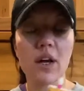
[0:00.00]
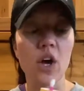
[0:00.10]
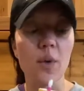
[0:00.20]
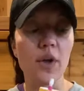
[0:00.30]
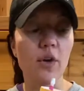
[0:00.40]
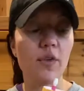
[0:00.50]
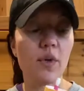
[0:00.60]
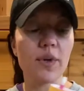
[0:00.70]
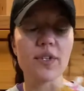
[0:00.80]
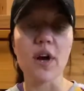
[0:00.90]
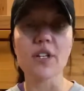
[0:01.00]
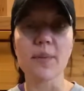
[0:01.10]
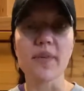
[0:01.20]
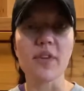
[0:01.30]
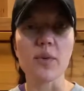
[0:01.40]
going over we talked
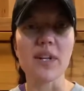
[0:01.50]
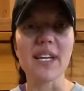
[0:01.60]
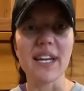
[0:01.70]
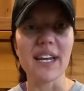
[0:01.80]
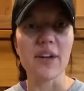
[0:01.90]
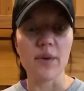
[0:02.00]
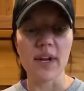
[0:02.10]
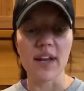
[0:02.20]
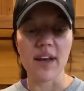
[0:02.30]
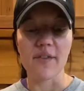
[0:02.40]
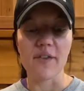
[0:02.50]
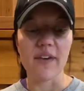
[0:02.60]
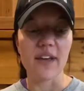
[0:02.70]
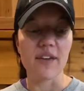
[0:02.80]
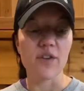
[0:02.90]
about the really nitty-gritty of if
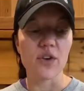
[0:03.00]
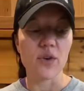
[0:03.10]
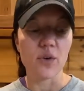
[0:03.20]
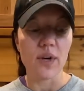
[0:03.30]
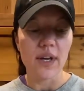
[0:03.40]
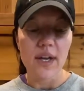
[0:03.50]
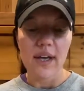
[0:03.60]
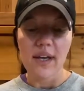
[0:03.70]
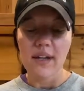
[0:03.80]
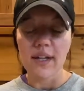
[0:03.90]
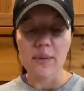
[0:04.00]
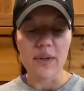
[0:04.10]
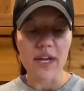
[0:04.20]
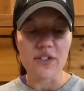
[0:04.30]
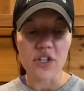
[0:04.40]
I give you like we,
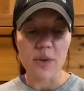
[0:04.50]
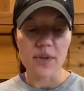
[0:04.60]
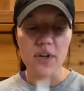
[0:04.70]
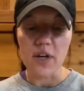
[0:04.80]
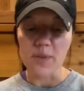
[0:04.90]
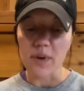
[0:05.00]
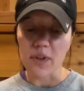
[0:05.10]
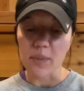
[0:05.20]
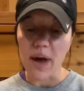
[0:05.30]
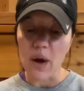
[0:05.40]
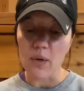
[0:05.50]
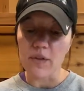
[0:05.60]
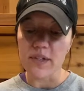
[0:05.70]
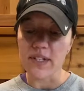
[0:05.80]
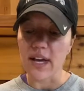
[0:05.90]
yesterday we talked about the power
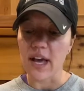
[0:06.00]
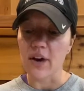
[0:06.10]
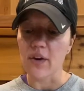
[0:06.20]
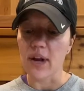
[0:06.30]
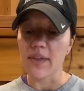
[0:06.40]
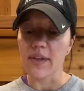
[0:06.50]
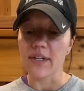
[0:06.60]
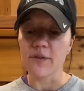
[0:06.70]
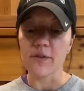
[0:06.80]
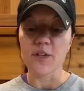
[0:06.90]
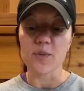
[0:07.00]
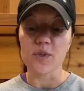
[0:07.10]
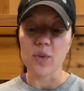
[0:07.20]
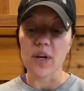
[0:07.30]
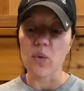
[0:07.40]
of desire and the difference
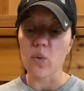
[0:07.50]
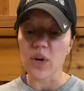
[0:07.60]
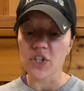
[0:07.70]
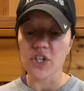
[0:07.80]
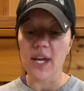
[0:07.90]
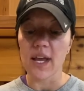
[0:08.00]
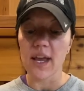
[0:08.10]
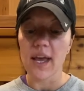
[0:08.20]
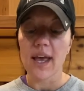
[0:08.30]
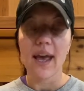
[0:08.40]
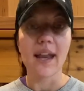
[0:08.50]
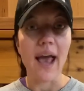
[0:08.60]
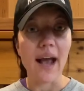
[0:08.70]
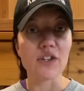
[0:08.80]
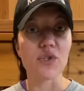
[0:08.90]
between wishing and
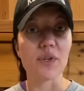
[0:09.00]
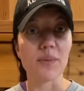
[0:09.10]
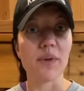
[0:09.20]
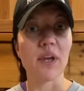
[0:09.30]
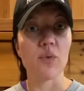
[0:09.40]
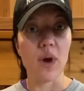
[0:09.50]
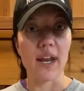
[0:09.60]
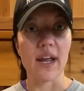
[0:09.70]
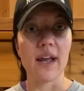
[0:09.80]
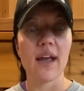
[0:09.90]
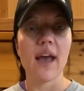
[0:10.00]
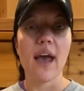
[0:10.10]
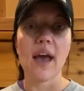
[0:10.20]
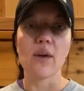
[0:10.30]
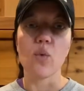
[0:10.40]
actually being ready
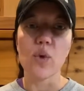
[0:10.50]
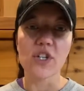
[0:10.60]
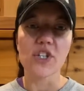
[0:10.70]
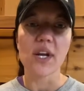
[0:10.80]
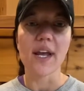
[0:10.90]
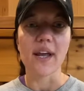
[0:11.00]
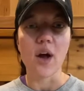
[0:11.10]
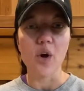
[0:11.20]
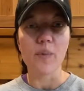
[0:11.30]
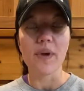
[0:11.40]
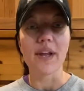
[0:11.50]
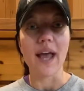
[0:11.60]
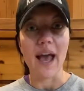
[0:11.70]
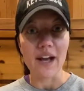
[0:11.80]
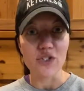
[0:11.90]
and wishing and hoping and
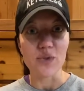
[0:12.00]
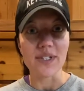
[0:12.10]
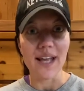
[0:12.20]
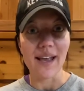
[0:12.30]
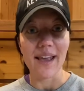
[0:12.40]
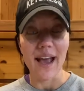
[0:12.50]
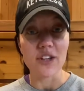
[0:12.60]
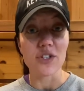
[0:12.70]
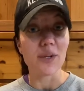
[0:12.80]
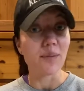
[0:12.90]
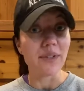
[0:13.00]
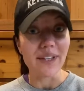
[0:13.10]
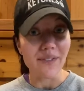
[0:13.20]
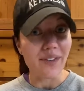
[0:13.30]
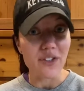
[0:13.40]
actually taking action and
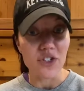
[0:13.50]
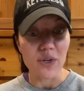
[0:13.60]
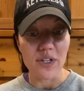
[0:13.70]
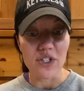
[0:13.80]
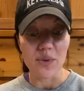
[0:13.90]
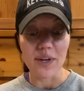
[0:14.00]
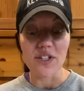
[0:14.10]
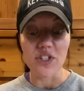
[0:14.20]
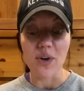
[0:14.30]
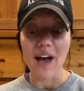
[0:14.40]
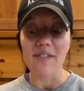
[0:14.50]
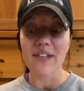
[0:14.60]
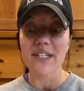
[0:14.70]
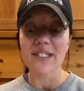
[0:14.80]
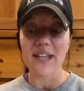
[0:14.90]
believing that you can do it. Do you have the
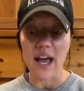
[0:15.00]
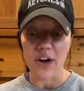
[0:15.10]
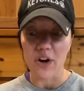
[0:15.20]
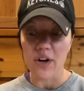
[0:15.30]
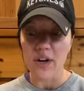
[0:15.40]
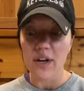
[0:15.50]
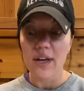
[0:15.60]
desire